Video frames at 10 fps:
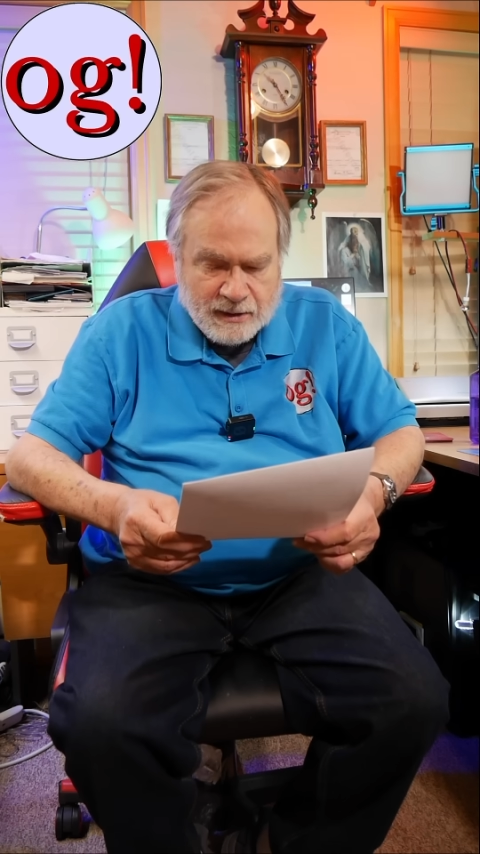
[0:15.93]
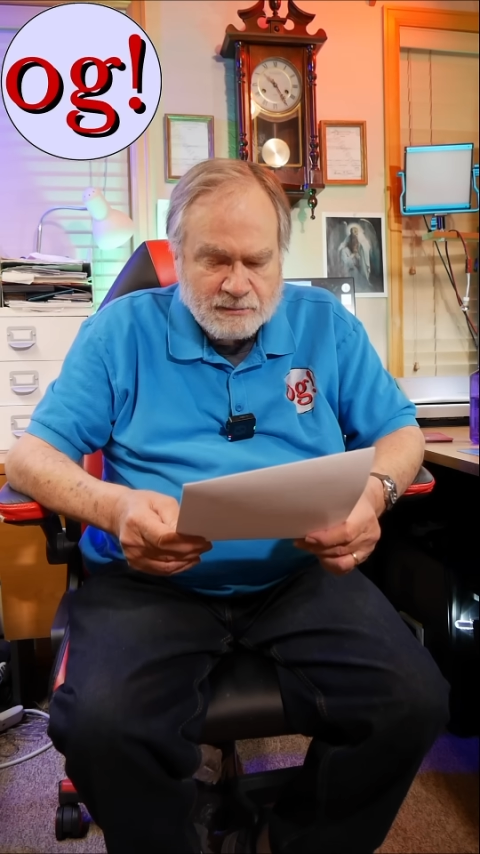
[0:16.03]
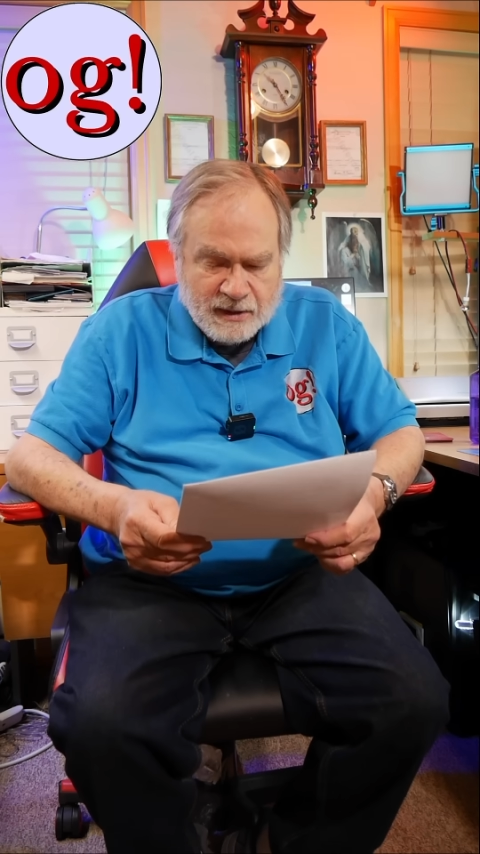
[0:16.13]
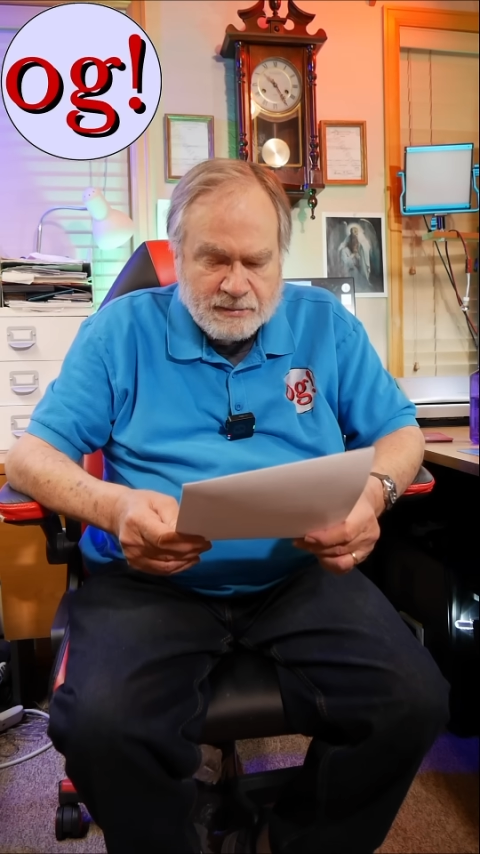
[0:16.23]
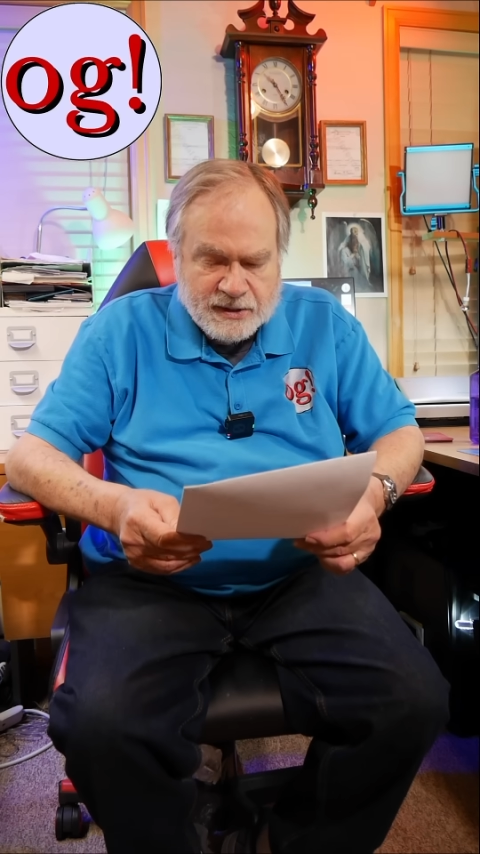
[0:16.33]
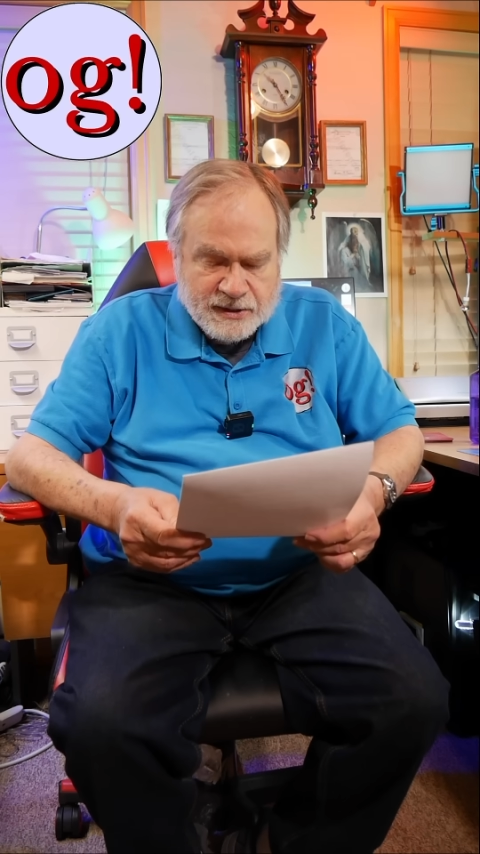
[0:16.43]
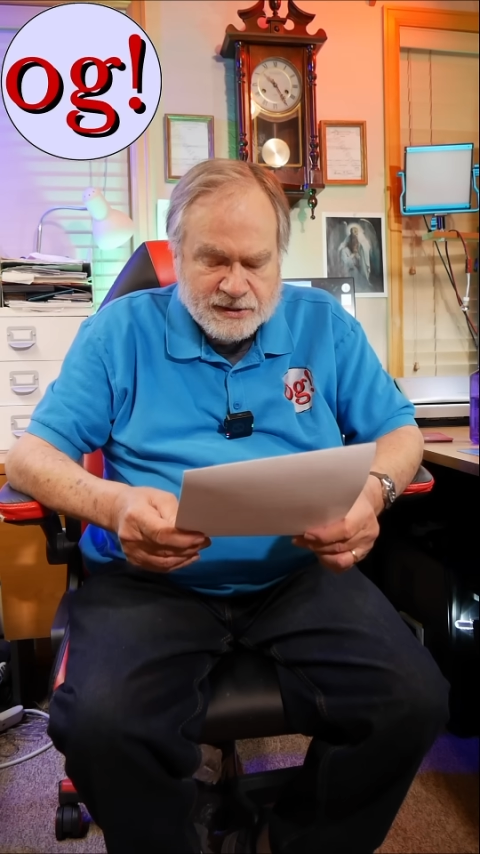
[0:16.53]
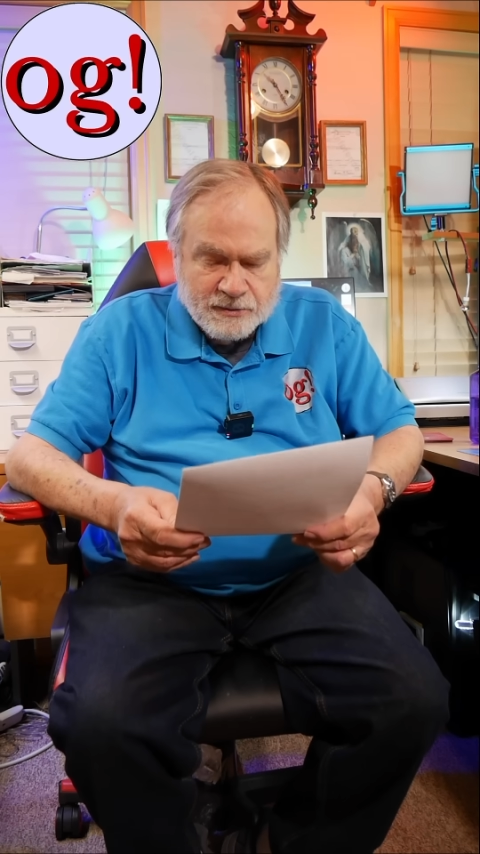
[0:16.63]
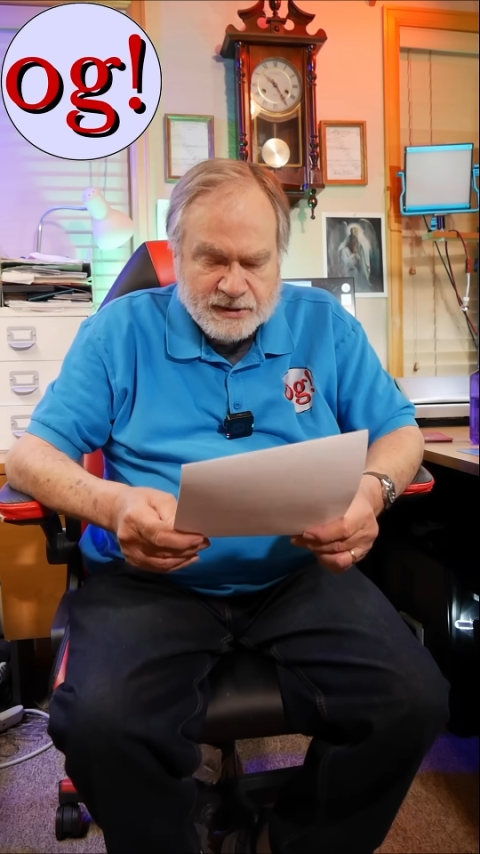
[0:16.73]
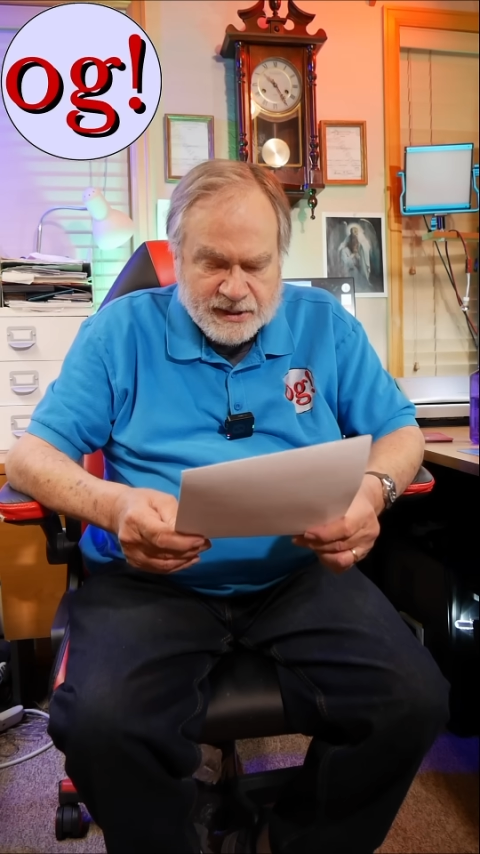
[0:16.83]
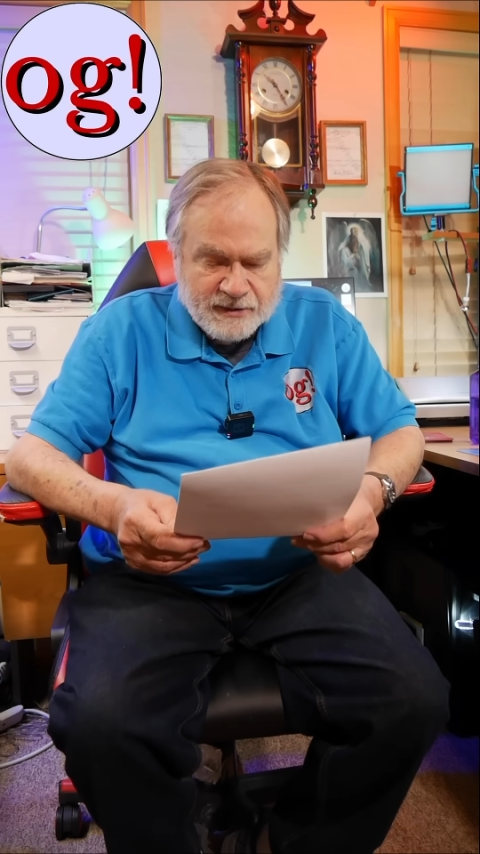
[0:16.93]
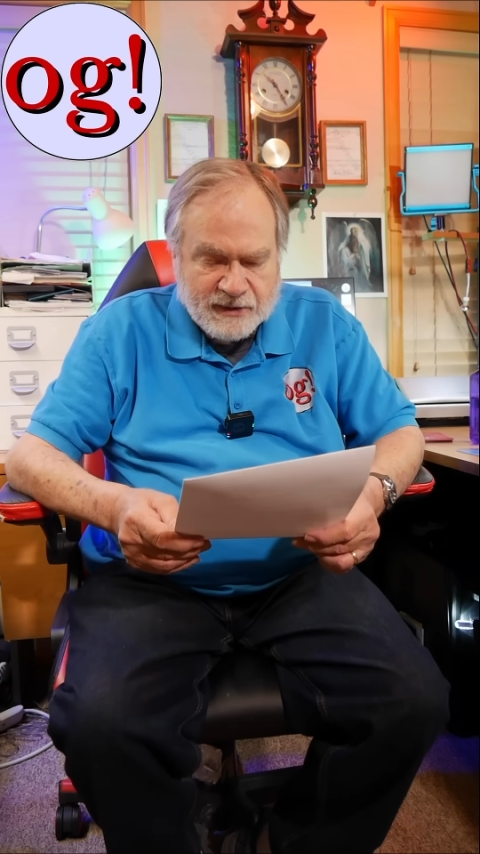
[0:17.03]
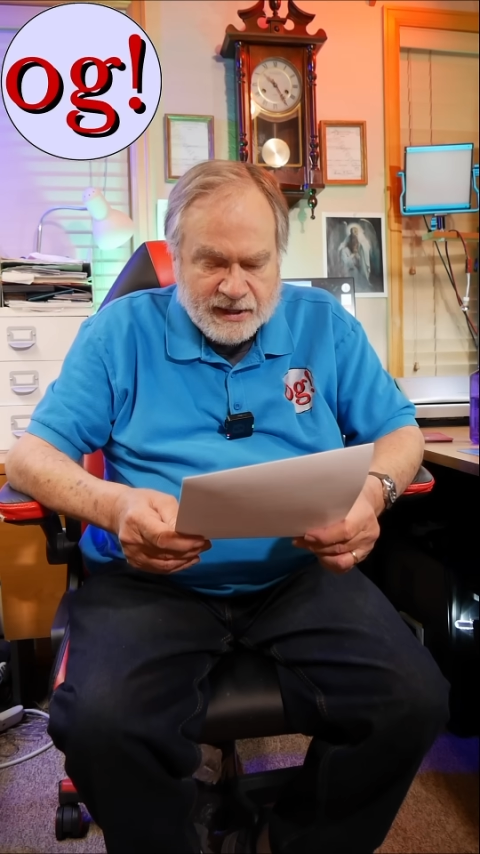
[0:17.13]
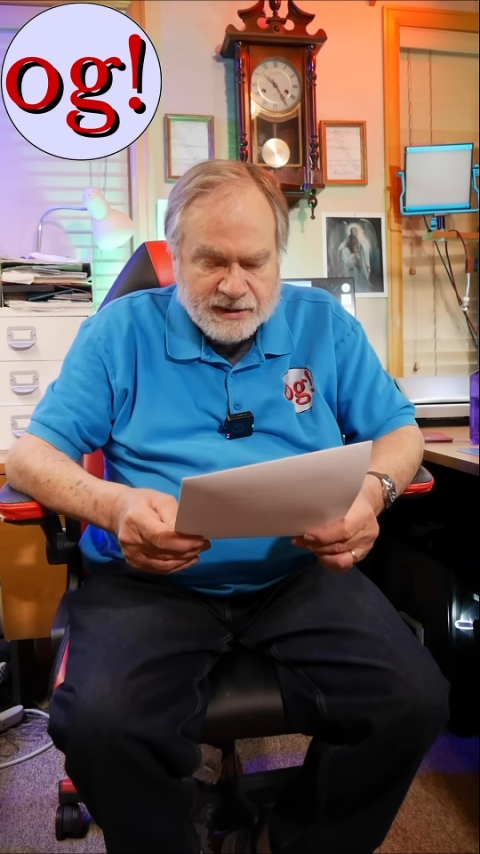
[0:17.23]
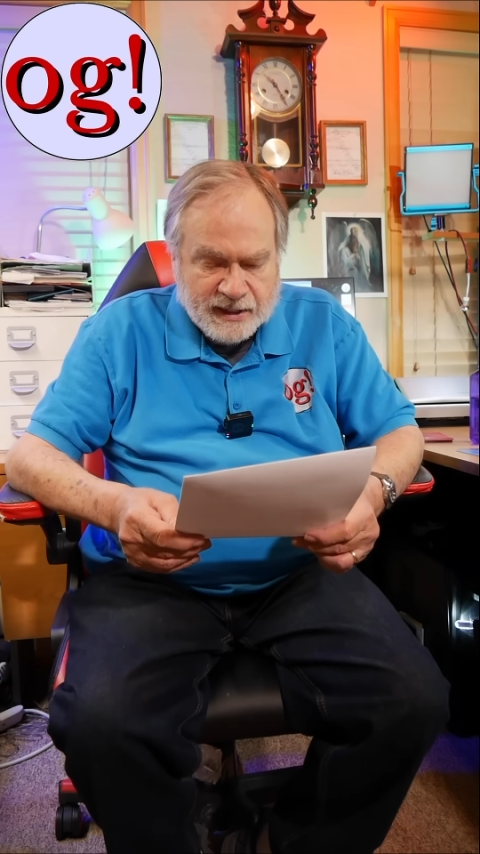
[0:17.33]
Maybe just a receive
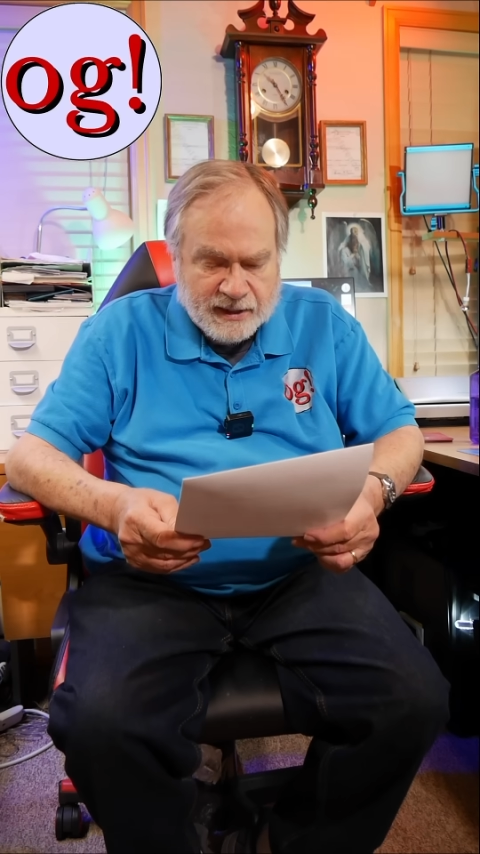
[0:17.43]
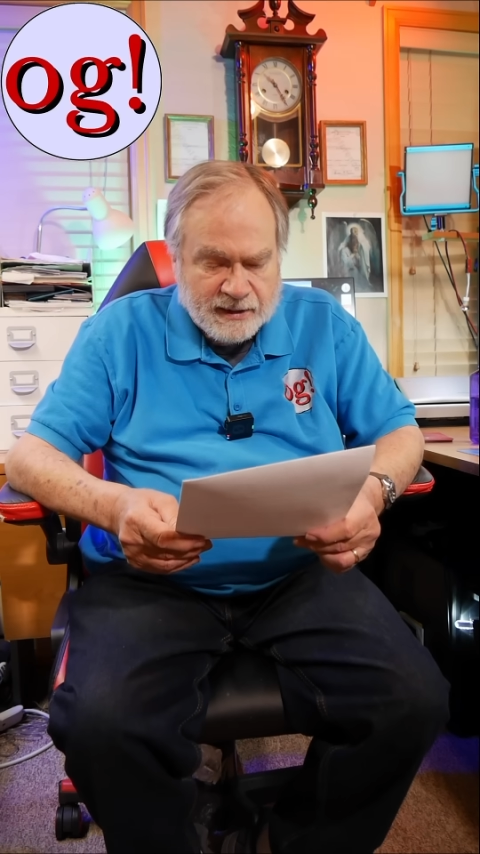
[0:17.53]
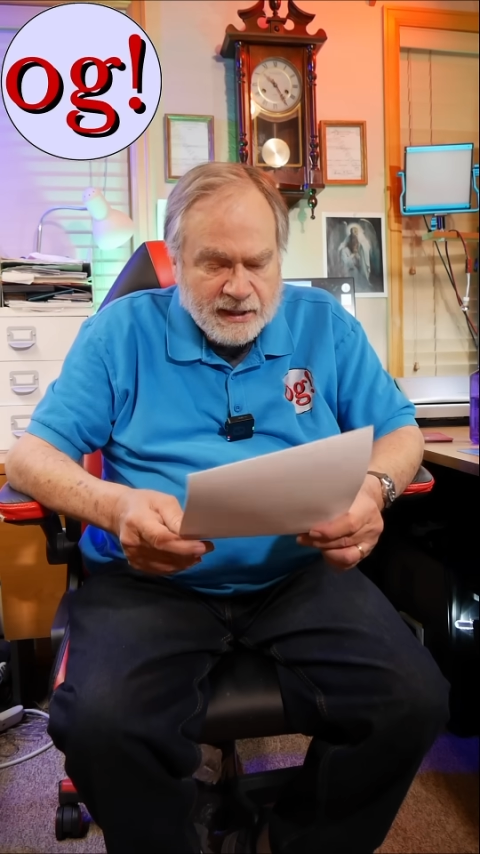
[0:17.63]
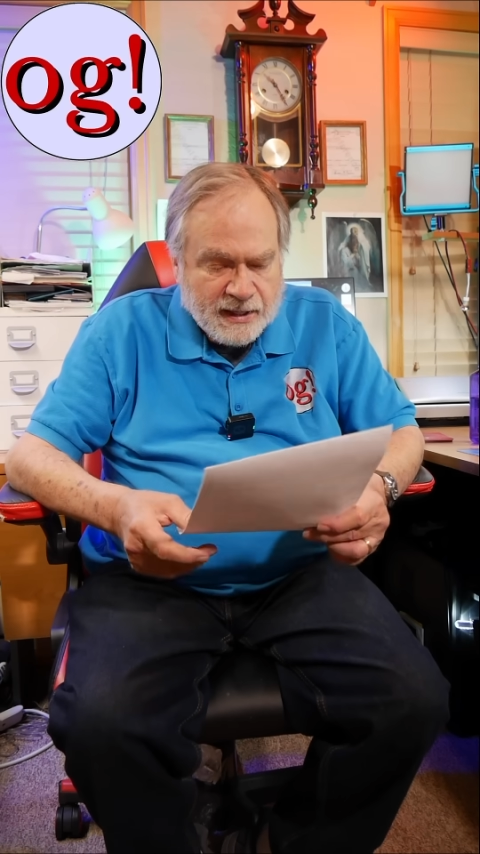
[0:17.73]
antenna.